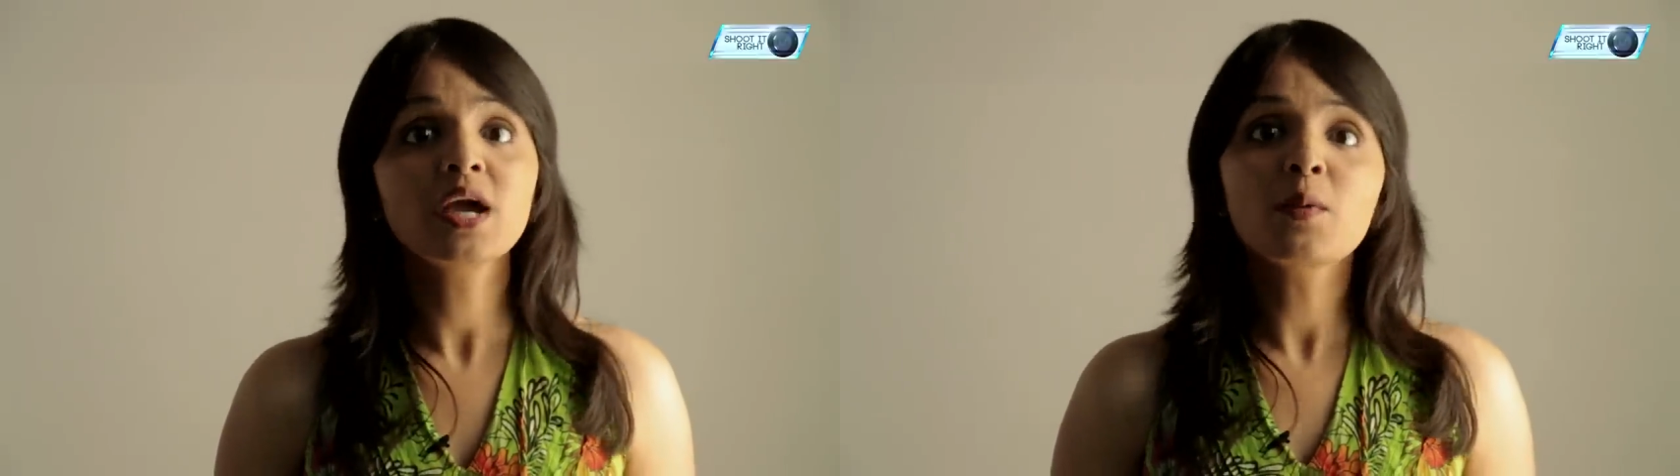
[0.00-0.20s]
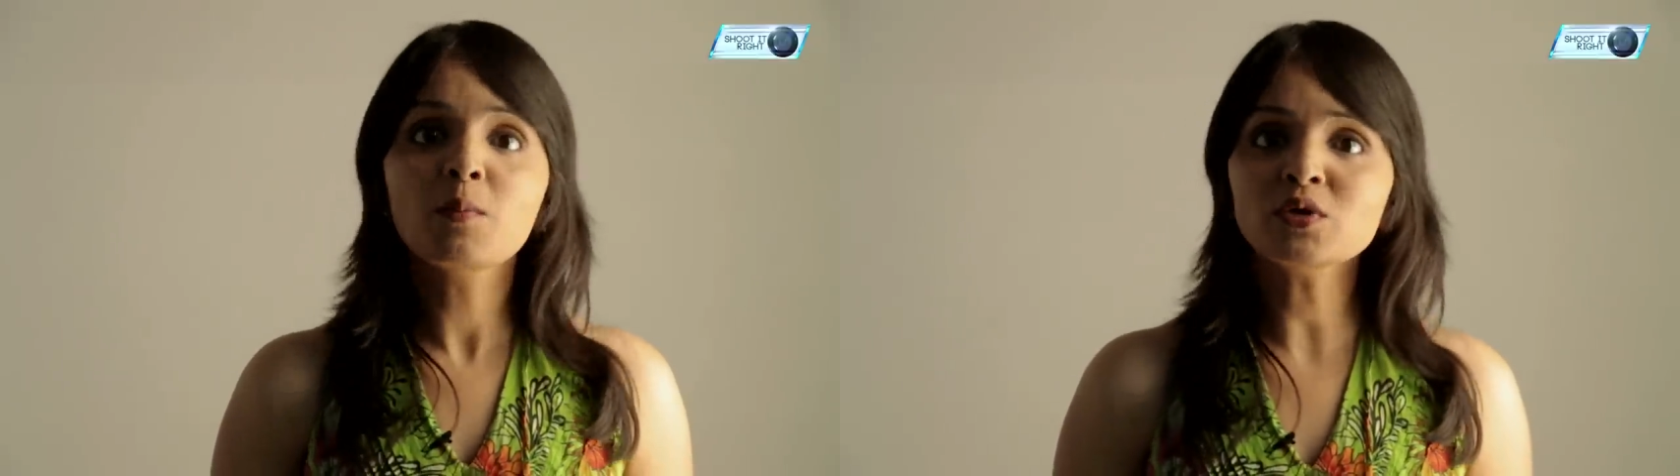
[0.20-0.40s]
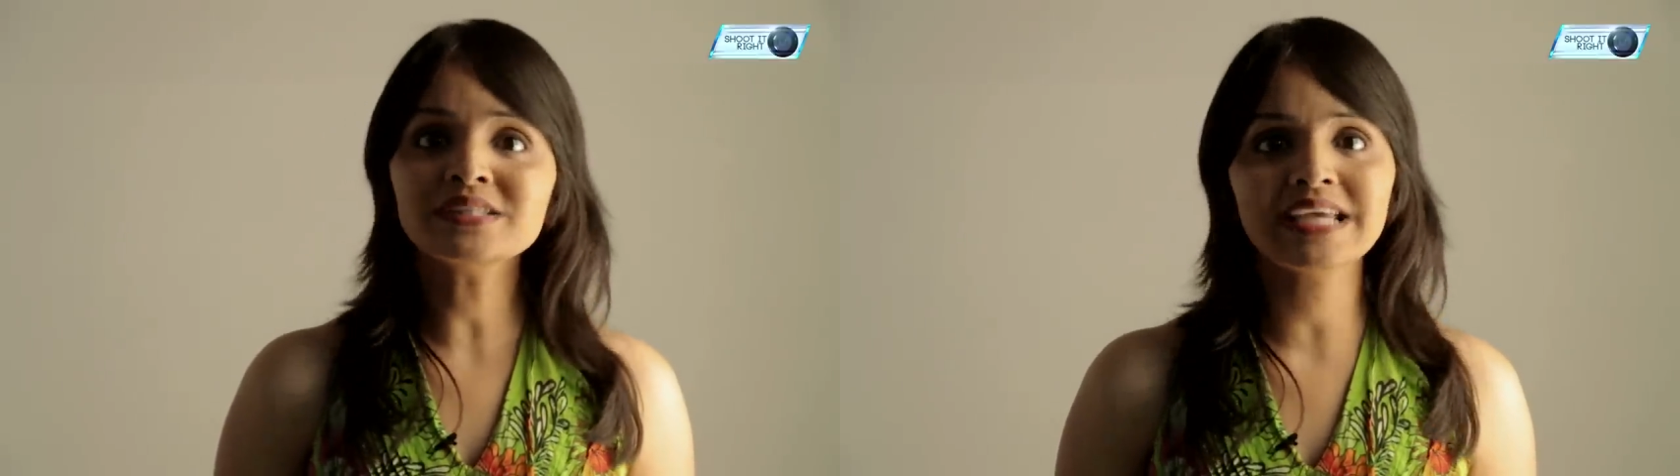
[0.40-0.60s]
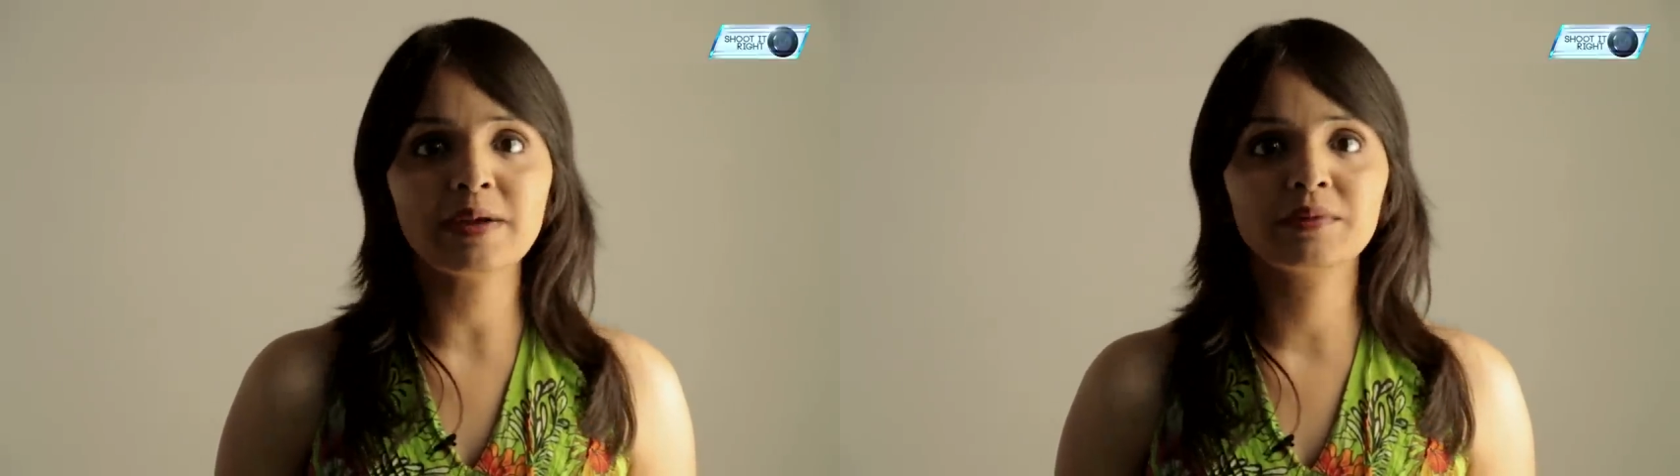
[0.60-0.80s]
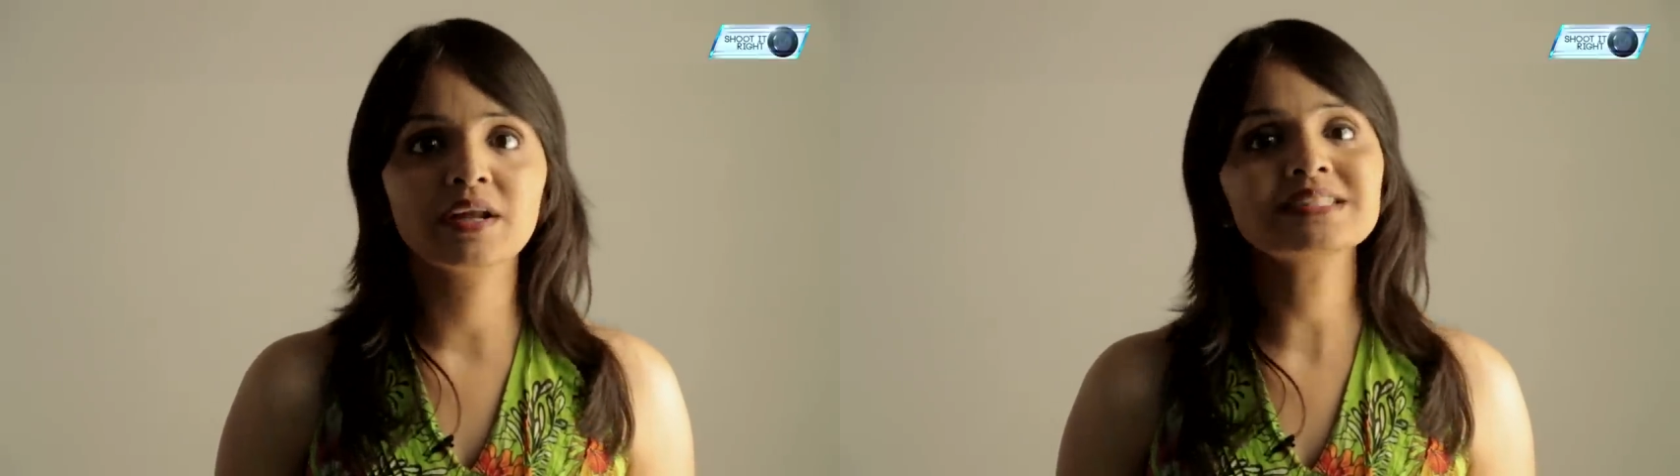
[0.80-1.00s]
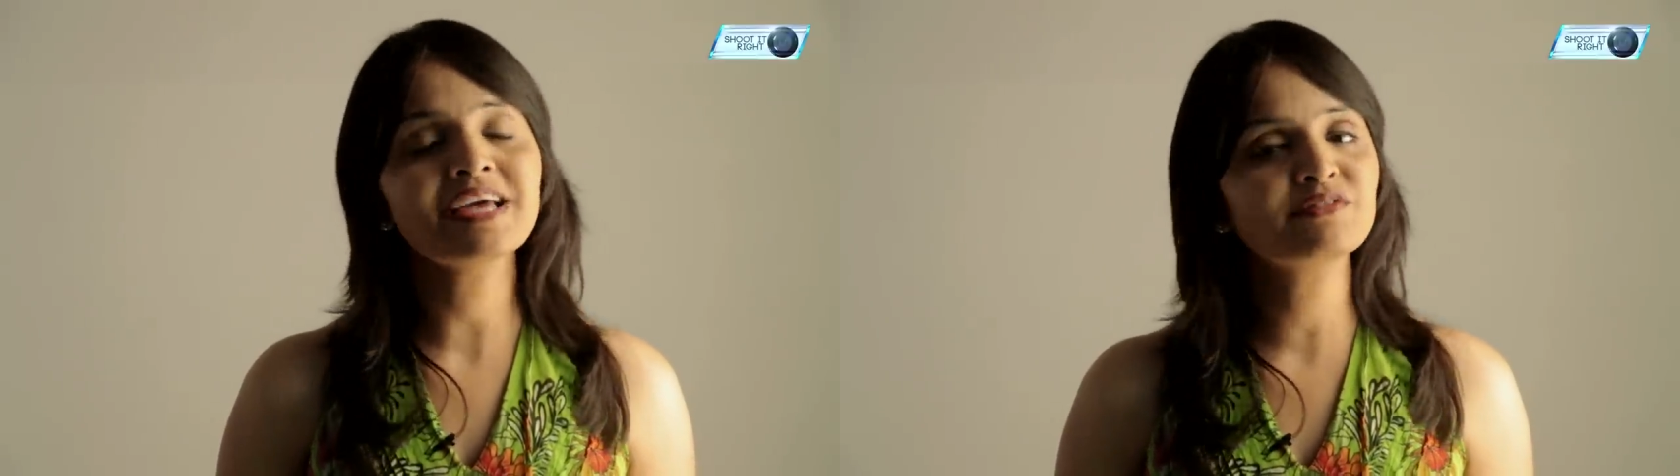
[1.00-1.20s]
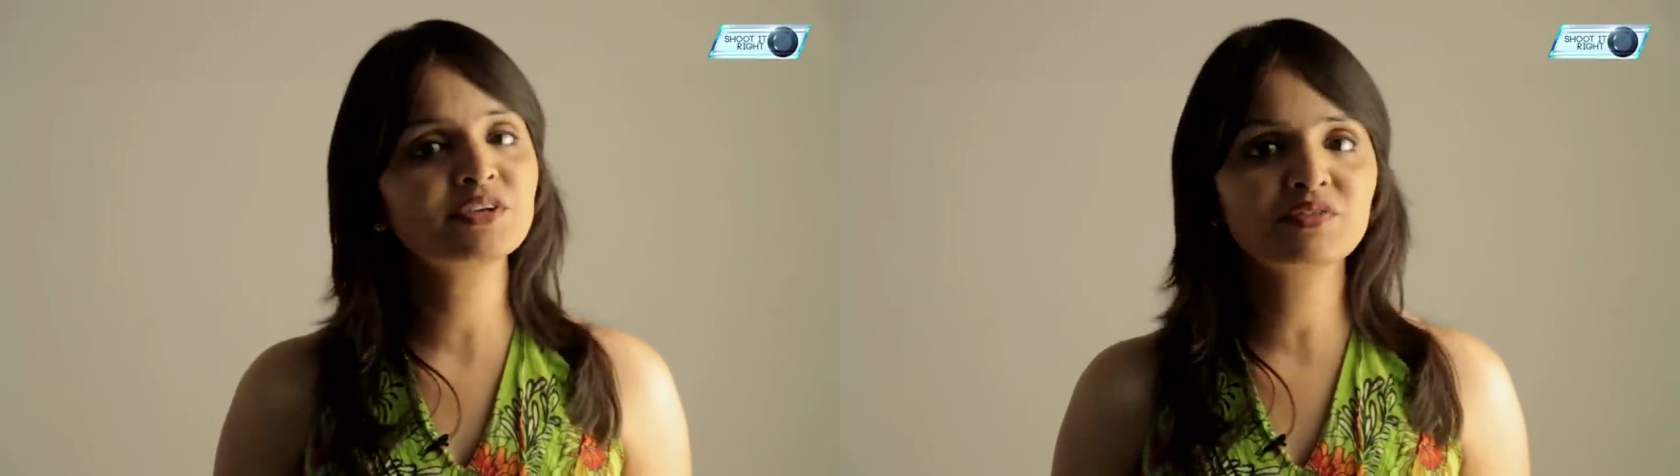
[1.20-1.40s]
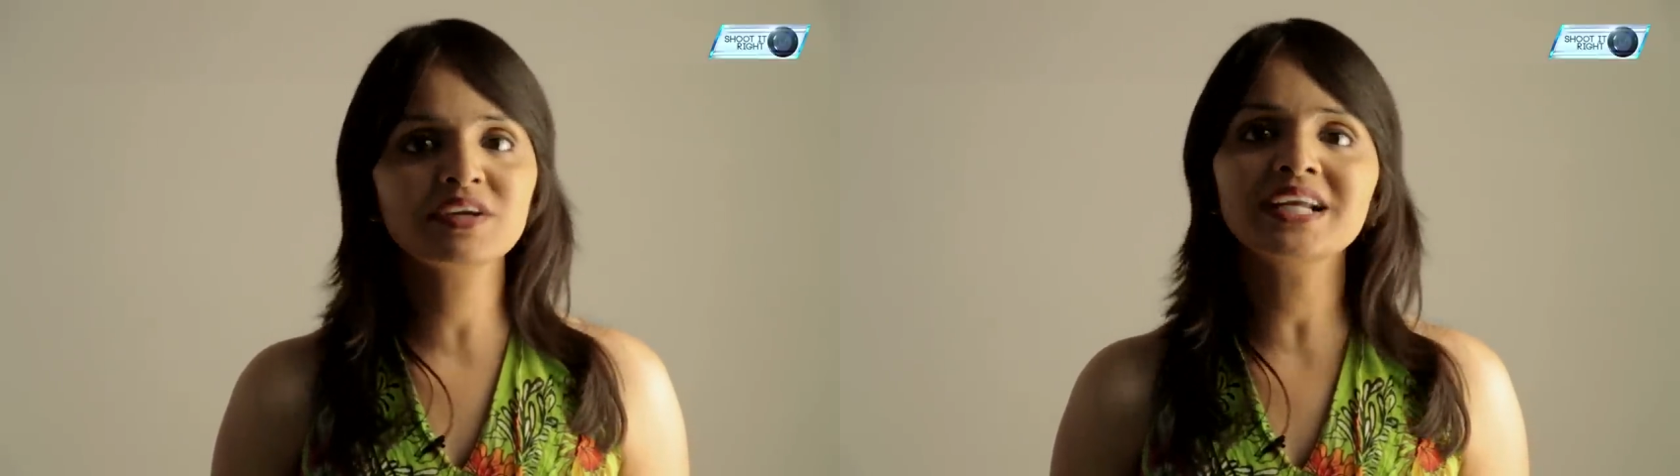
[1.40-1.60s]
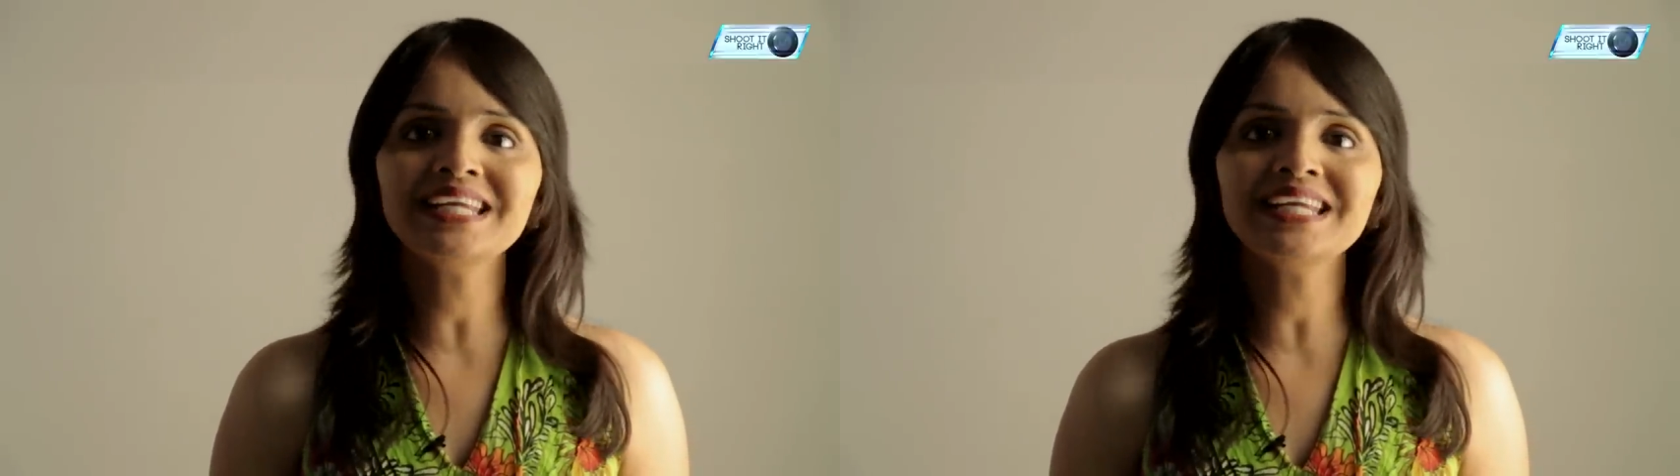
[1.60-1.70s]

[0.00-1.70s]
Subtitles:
most cameras have difficulty